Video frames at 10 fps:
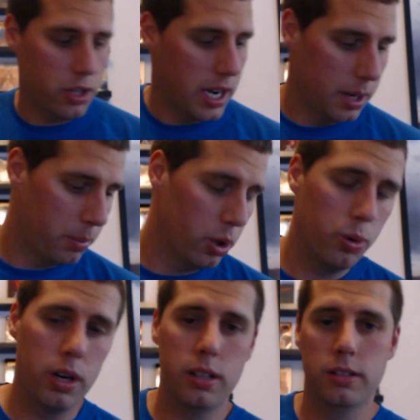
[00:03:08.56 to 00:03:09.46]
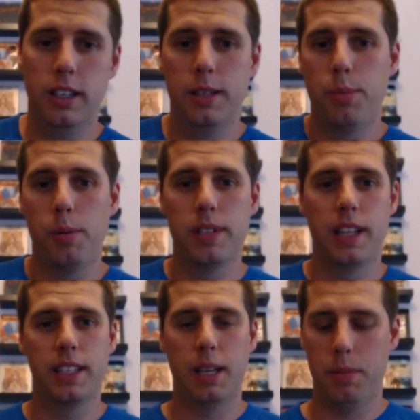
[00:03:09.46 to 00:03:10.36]
and you had a blue one, I'd probably say
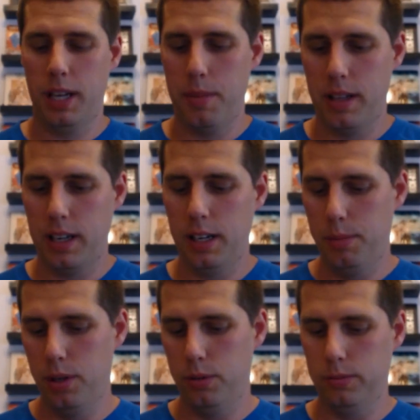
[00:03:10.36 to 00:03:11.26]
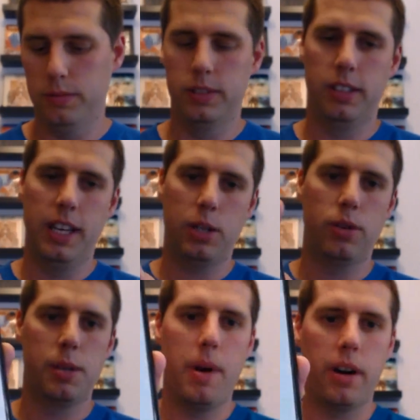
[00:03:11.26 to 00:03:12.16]
the same thing about the colour blue. So the next
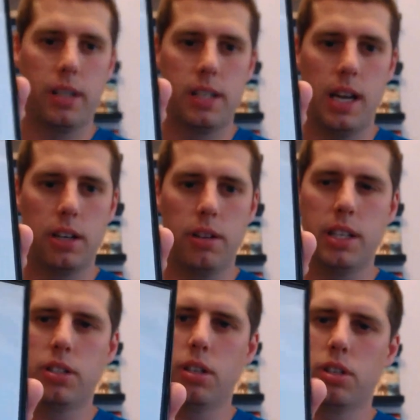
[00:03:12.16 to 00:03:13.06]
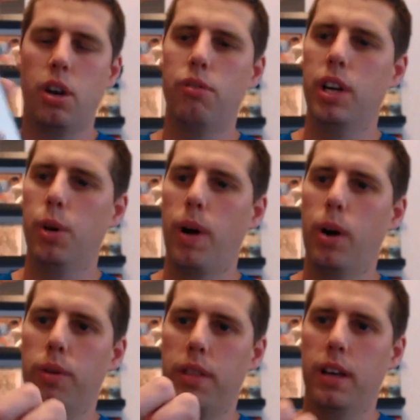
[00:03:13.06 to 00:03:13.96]
one is American Psycho. This does go really well
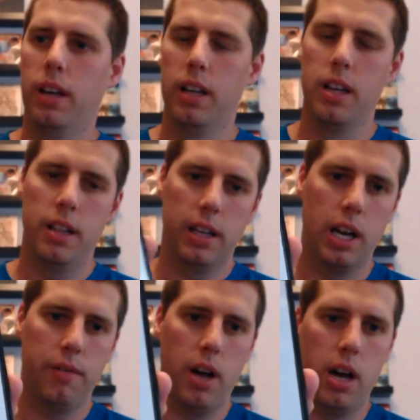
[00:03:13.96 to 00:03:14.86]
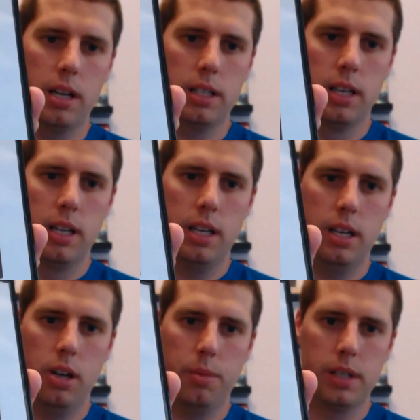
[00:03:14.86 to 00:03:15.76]
with the, uh, the cover art you
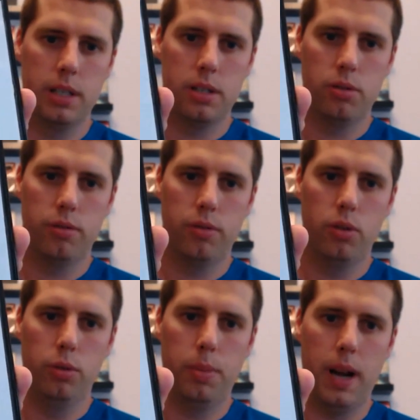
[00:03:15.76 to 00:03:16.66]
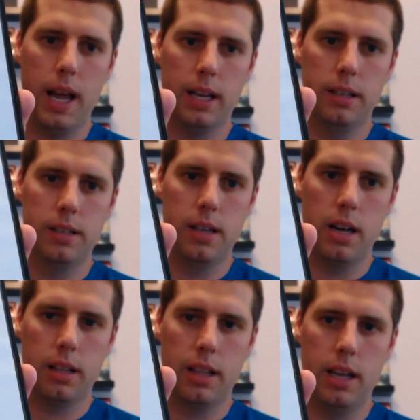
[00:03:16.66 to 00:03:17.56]
know, because it's sort of all black and
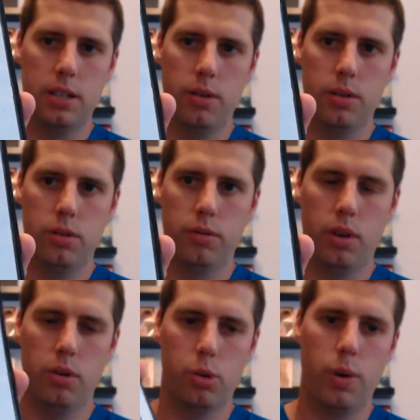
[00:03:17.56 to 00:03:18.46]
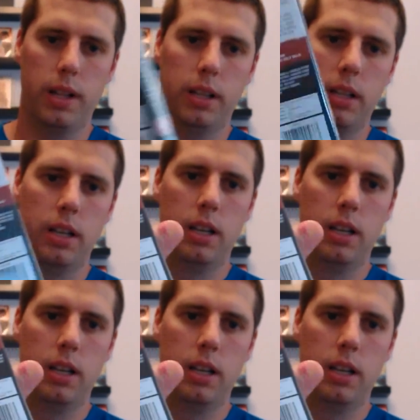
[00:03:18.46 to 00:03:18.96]
dark there, so it sort of goes well